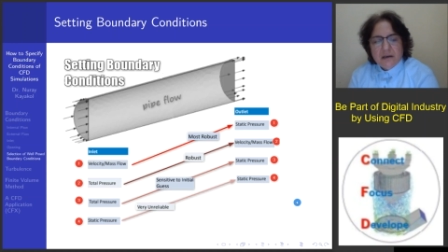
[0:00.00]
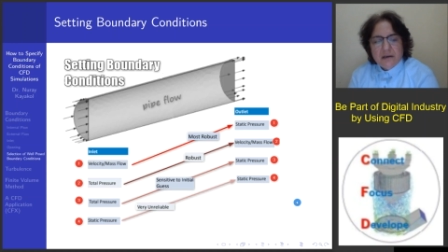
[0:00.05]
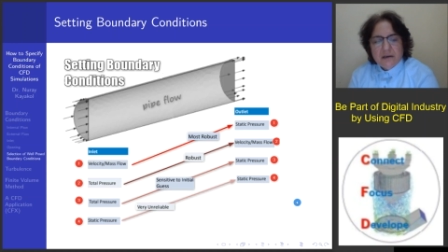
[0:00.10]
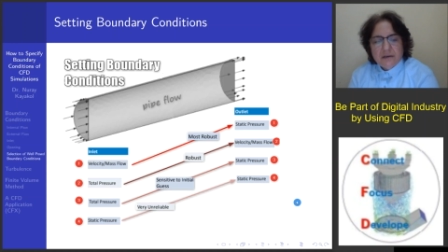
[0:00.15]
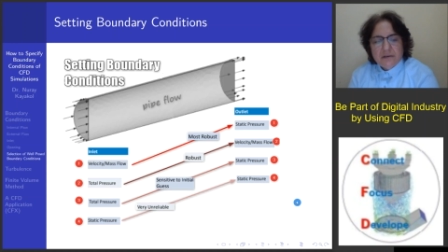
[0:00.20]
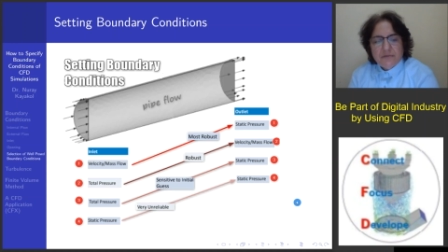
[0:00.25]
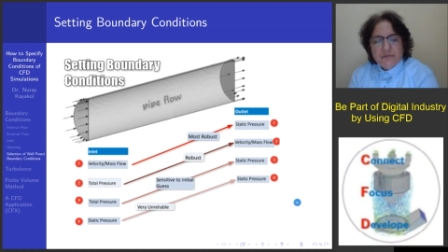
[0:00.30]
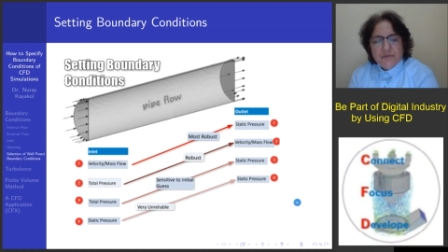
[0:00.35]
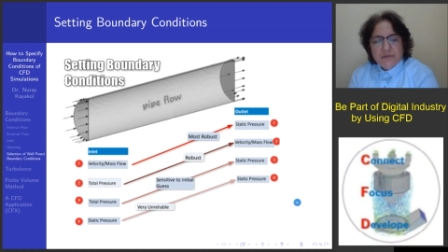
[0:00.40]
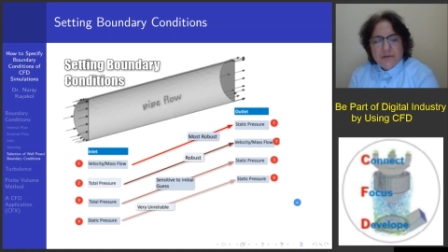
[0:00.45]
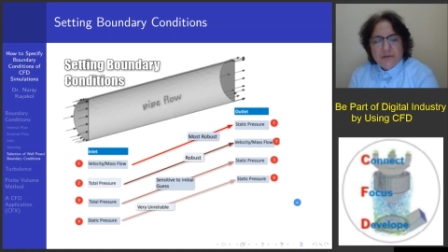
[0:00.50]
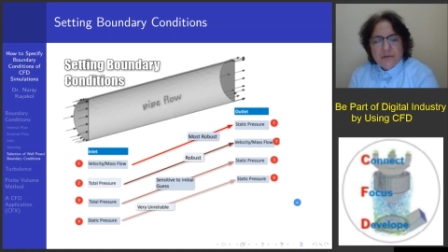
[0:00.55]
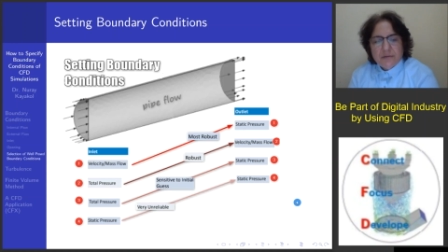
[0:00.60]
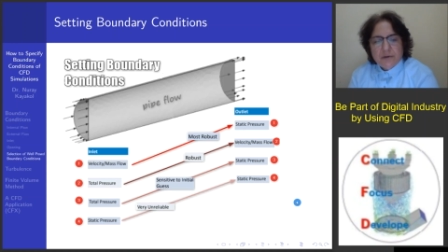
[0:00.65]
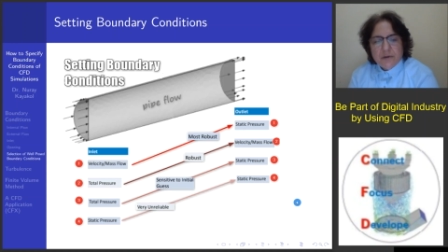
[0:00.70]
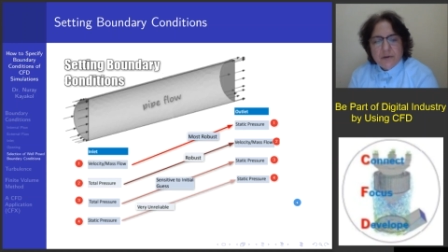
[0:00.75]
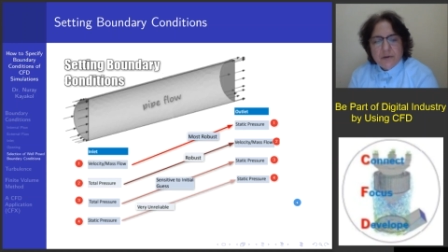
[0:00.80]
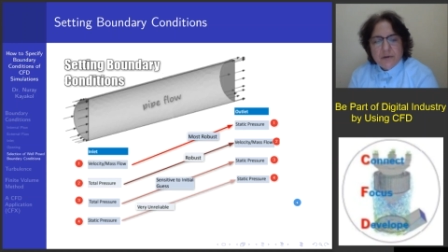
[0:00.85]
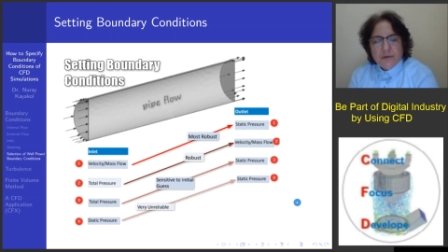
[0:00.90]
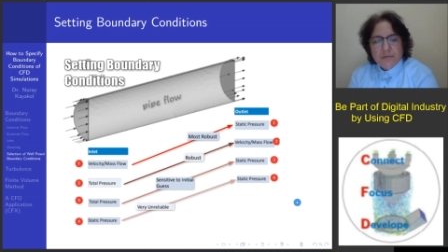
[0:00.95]
for
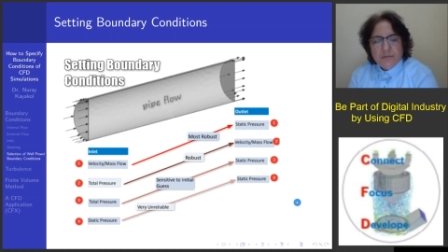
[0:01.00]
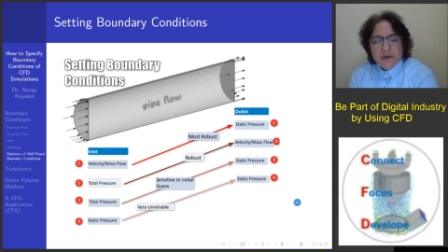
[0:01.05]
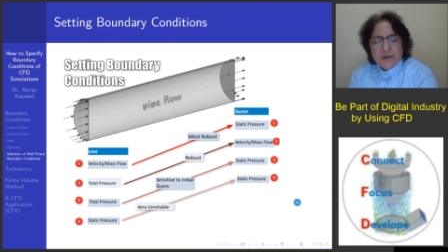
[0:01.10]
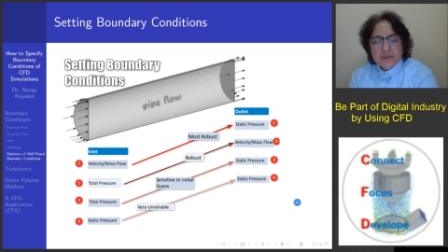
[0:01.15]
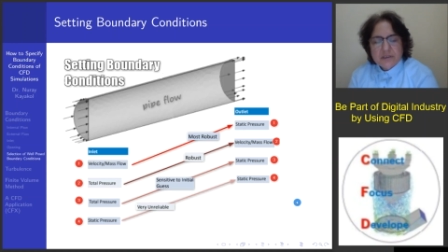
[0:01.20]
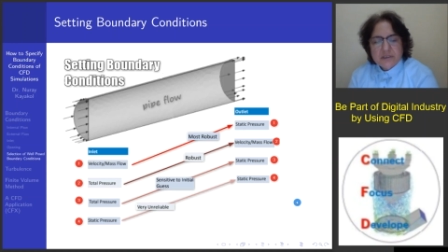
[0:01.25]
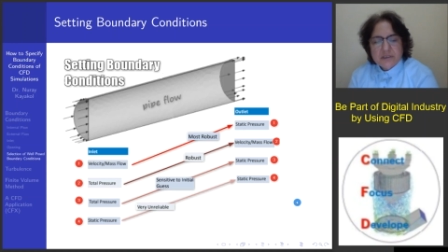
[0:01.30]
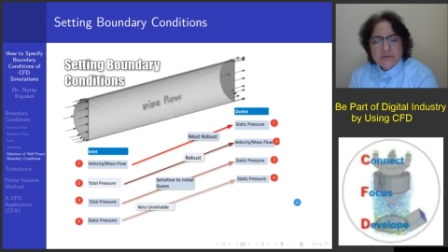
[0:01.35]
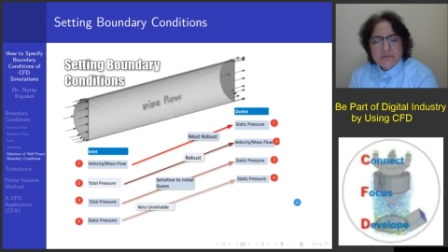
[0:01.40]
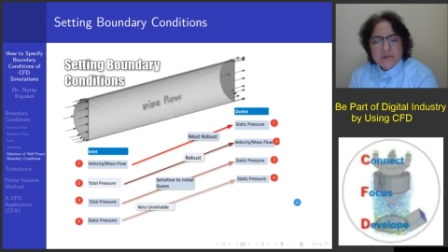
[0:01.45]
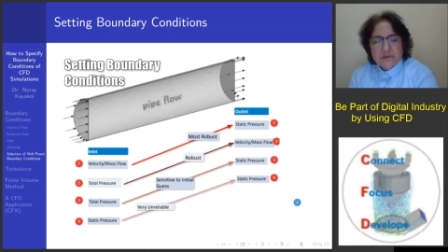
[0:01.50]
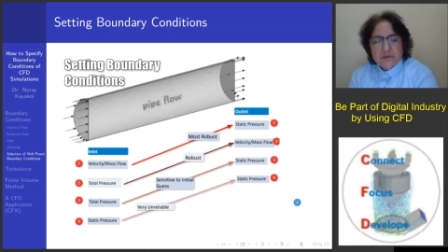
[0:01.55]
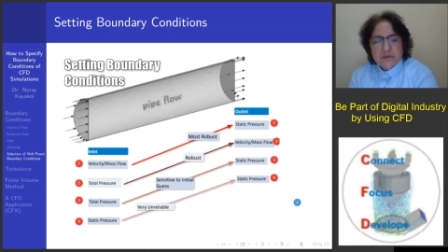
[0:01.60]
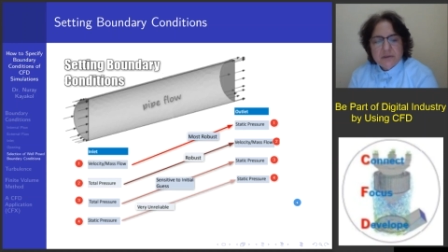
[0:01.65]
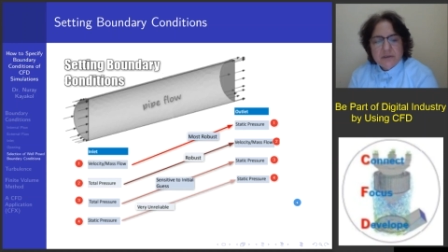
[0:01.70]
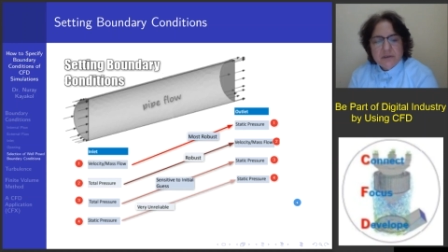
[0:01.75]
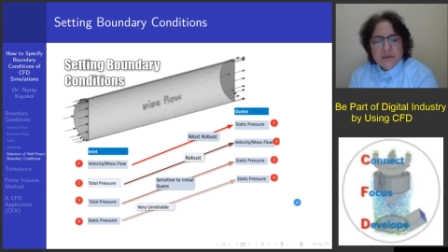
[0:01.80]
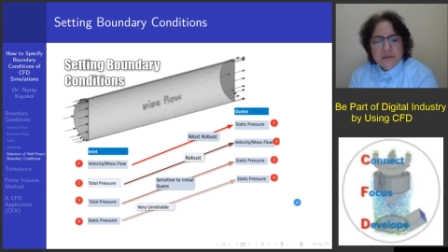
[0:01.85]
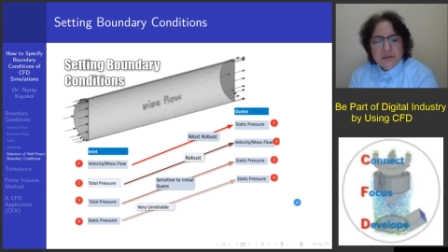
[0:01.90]
possible